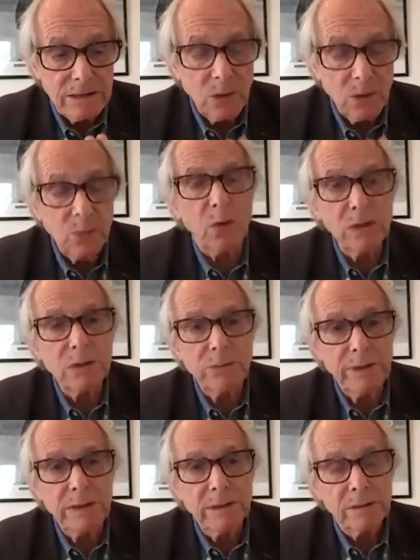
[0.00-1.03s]
So what do
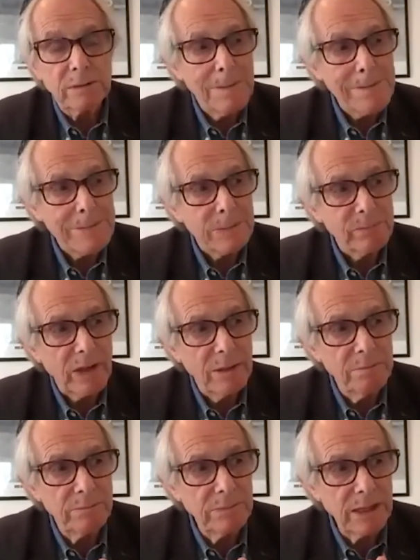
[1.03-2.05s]
we do?
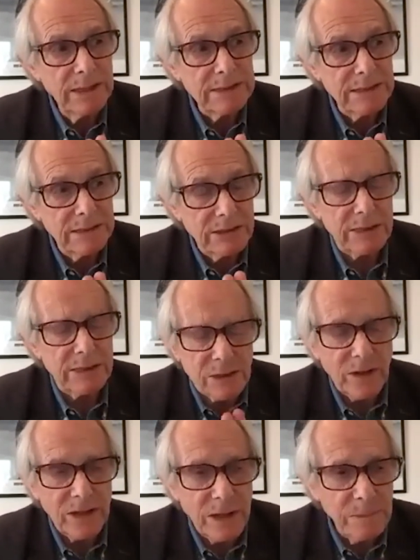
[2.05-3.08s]
My
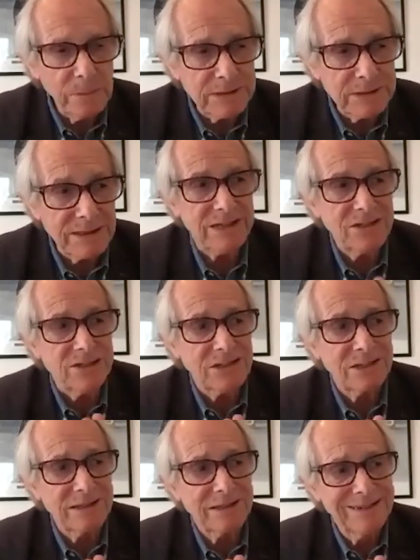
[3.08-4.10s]
suggestion, very humble
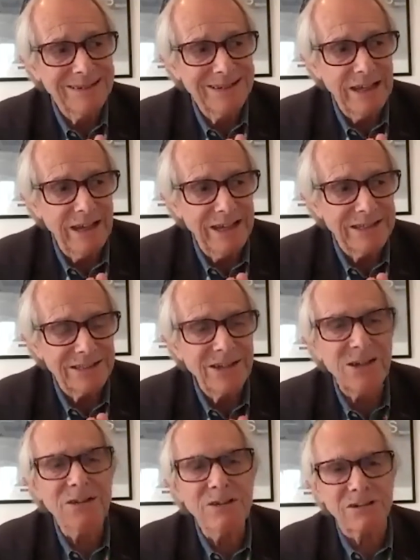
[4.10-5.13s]
suggestion,
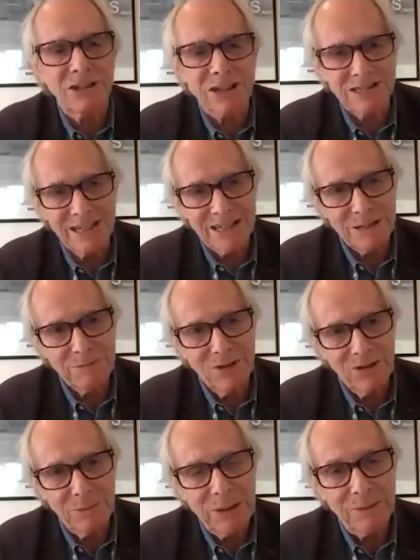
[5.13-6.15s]
it's no criticism
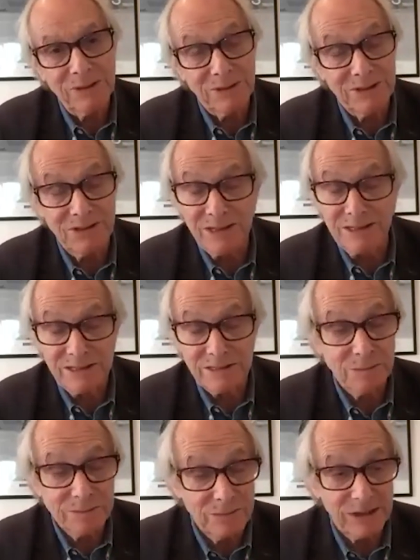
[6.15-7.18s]
of the people who are doing
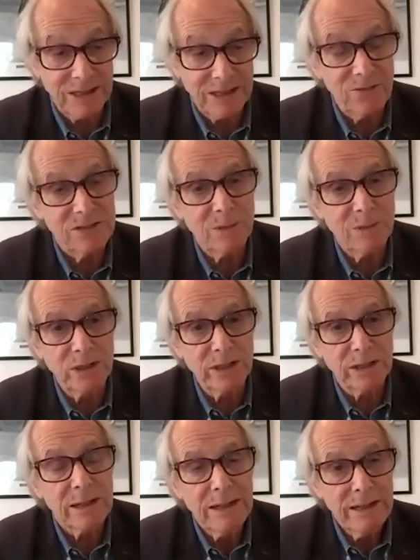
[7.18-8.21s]
such magnificent
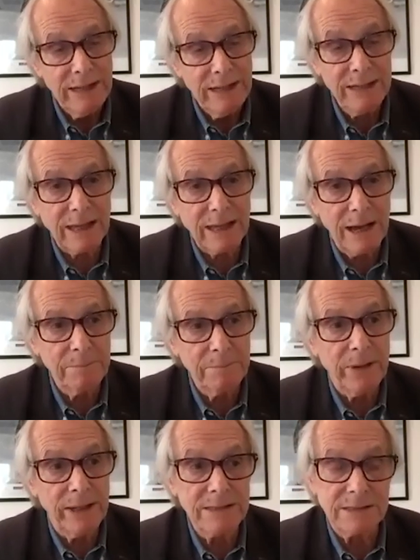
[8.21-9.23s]
work in the
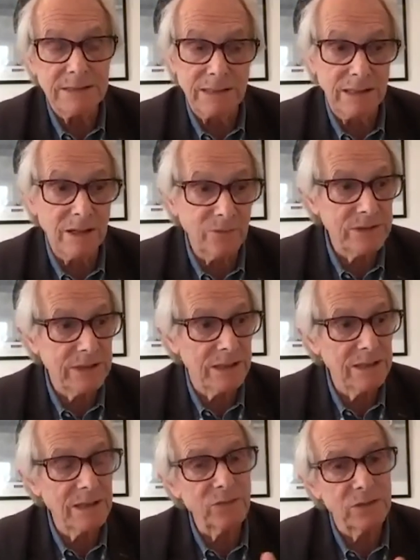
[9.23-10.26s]
campaigns and Enough is
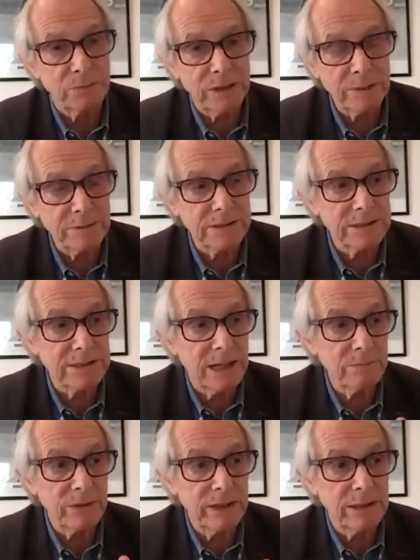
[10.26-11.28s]
Enough, the People's
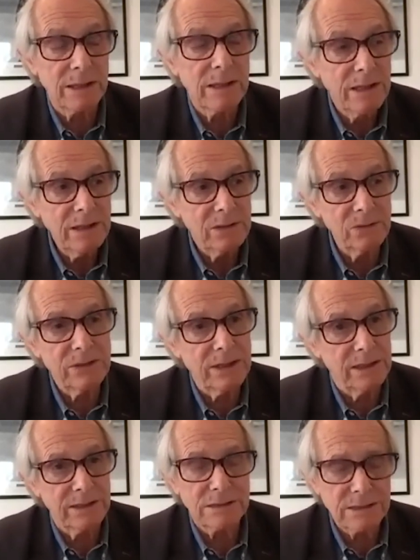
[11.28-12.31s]
Assembly and all
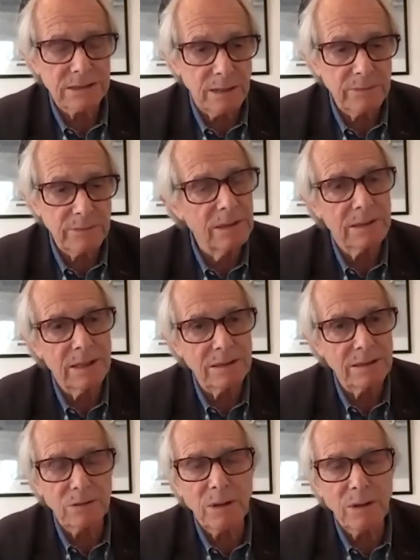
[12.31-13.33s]
the others. I mean,
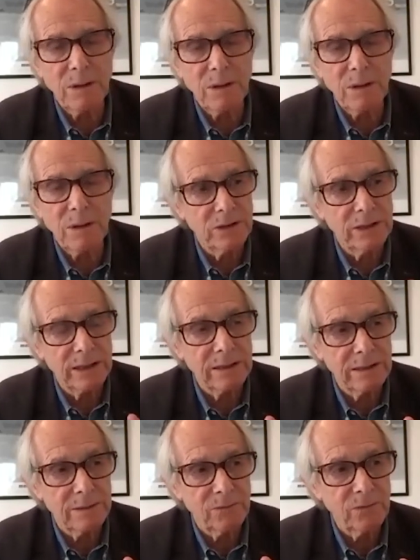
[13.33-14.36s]
they do amazing work
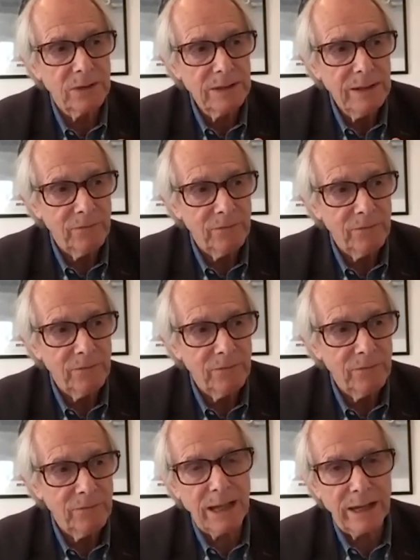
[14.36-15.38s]
and they're
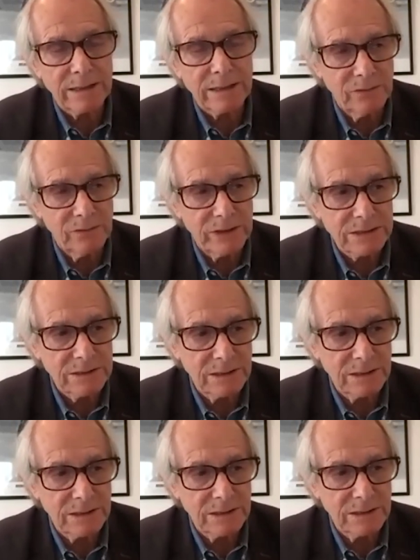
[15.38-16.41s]
fantastic activists,
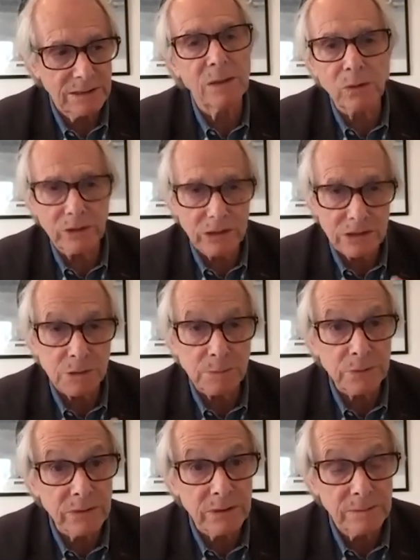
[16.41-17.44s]
and I would only want to
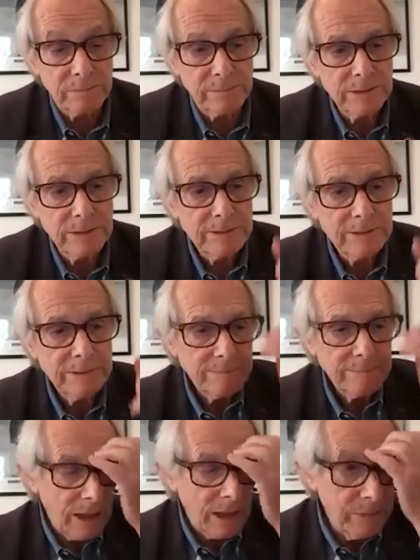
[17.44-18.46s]
support them.
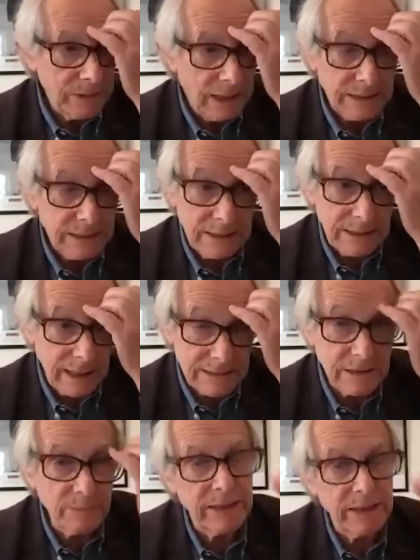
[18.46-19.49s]
But I think there
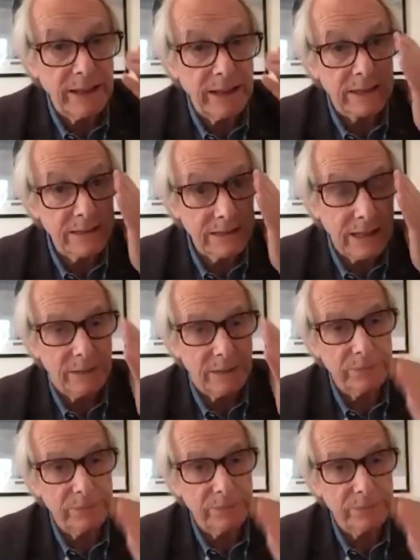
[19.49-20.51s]
has to be a next step.
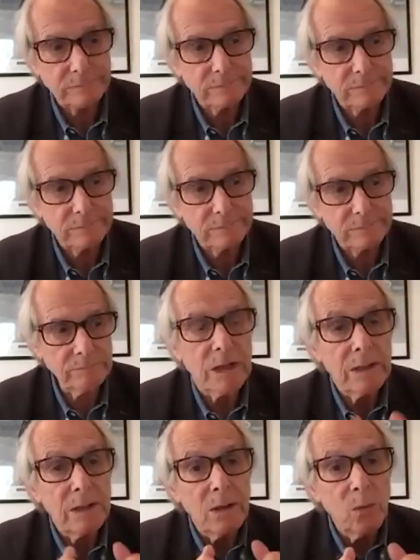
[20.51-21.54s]

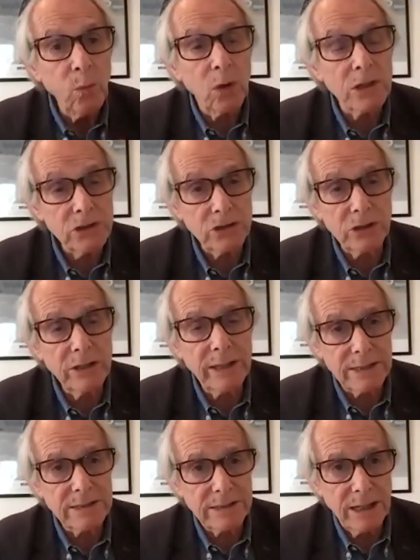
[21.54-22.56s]
What should the
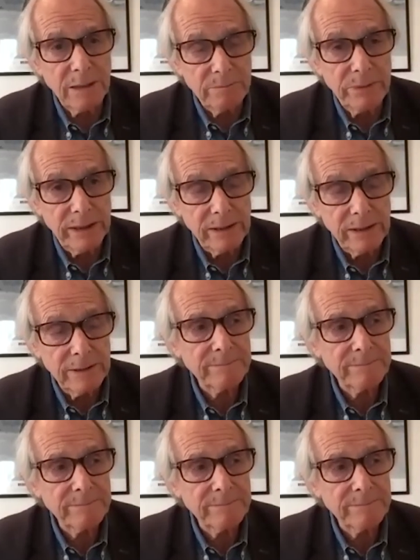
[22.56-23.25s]
next step be?